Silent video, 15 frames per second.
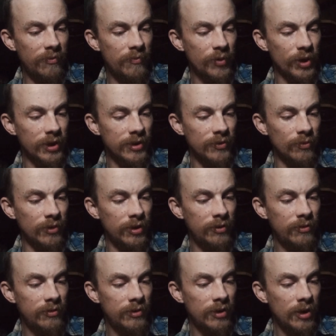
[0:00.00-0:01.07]
the Breezewood
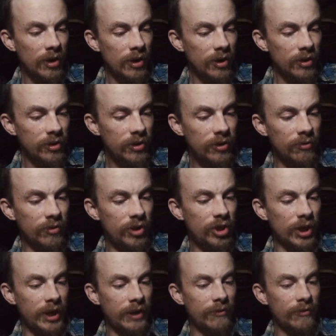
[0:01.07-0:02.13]
to a
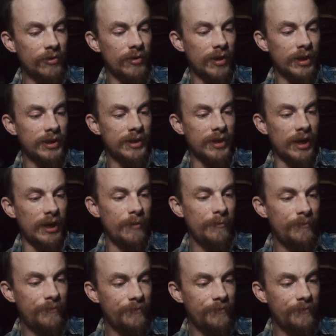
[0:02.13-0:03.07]
giant truck stop.